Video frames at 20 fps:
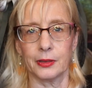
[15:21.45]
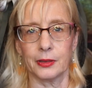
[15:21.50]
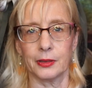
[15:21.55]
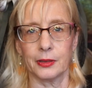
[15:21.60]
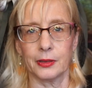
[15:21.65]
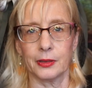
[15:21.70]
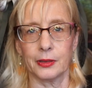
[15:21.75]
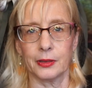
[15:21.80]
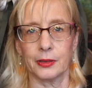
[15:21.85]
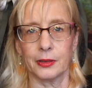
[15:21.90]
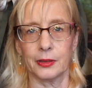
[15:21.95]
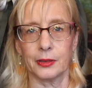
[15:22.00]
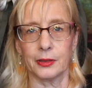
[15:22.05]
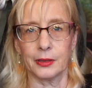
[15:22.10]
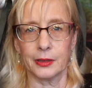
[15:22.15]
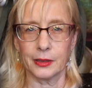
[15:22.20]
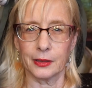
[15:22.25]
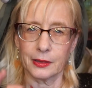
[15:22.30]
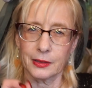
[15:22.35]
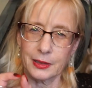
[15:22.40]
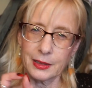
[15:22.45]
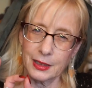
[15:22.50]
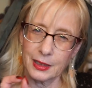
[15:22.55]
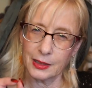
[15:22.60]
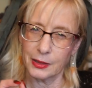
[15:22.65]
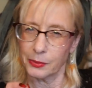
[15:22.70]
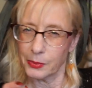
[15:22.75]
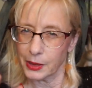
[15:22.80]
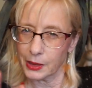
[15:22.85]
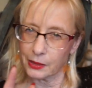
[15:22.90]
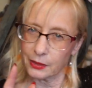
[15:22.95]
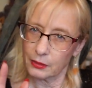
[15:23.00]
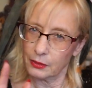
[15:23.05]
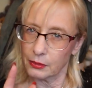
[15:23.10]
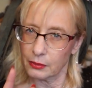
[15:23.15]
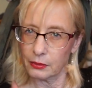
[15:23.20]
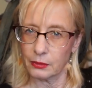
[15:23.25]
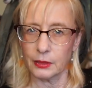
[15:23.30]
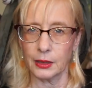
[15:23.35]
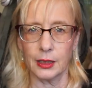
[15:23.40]
enough cinnamon
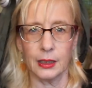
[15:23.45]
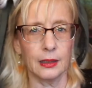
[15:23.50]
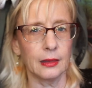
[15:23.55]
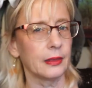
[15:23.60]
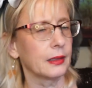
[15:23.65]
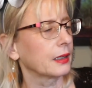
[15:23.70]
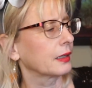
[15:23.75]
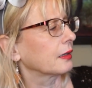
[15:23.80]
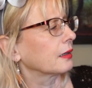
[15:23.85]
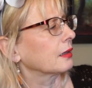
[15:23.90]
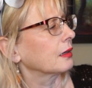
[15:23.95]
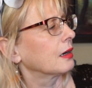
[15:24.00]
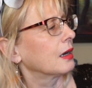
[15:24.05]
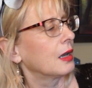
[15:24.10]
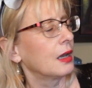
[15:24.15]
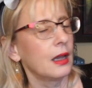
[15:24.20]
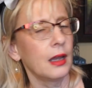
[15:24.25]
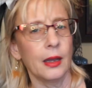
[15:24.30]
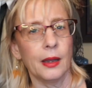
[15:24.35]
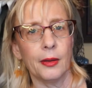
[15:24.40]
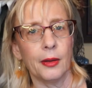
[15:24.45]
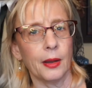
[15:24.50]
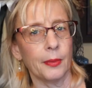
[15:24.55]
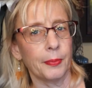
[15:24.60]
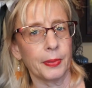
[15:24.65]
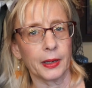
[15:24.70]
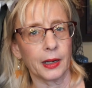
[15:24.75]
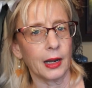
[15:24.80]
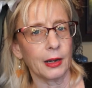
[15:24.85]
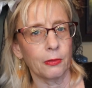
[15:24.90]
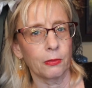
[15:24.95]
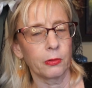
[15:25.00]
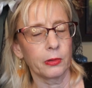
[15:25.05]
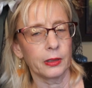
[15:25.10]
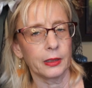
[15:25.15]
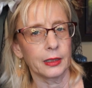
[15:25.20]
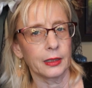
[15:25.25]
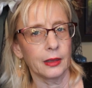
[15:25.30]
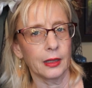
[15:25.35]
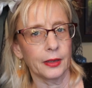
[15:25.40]
in there uh, but I
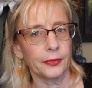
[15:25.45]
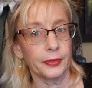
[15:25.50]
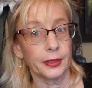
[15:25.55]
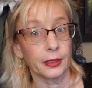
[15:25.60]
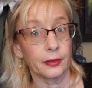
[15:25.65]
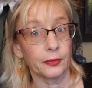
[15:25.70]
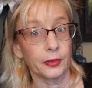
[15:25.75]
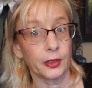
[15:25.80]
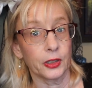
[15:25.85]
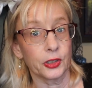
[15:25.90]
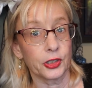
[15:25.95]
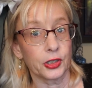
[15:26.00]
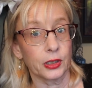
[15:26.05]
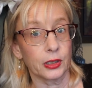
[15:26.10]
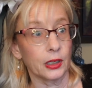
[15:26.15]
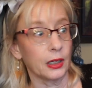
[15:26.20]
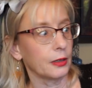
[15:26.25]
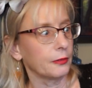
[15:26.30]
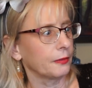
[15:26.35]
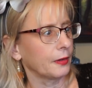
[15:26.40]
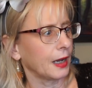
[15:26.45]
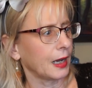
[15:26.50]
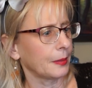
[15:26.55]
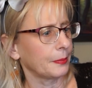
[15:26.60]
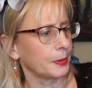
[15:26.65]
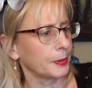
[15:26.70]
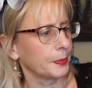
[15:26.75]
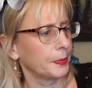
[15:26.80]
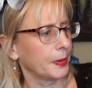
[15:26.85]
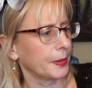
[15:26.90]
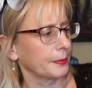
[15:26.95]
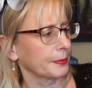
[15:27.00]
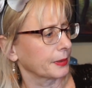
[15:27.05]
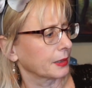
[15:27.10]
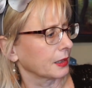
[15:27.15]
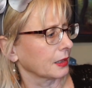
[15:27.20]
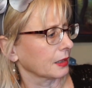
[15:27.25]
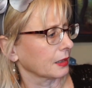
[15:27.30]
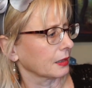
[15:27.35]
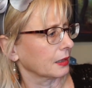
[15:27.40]
really love their version of apple
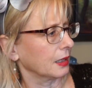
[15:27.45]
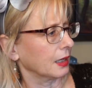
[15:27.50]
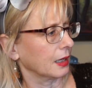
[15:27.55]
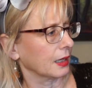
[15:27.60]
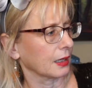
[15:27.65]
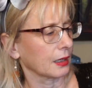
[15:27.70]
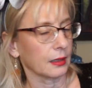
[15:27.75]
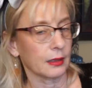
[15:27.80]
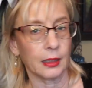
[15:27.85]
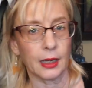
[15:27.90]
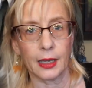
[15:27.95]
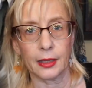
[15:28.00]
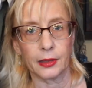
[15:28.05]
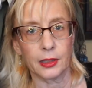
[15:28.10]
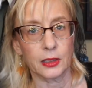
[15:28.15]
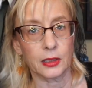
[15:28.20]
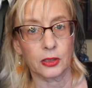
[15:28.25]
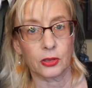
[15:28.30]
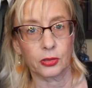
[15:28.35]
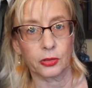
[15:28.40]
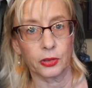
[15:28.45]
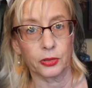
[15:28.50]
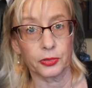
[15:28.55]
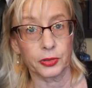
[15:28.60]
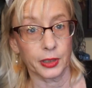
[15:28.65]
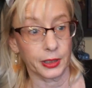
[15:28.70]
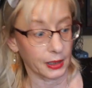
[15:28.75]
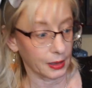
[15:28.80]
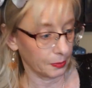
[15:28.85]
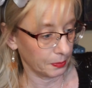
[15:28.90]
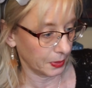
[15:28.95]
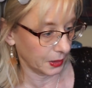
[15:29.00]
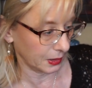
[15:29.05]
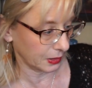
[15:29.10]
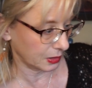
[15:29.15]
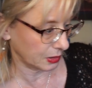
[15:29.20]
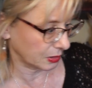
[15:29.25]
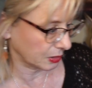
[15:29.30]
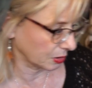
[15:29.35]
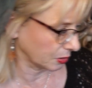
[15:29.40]
pumpkin and yeah this throws like a beast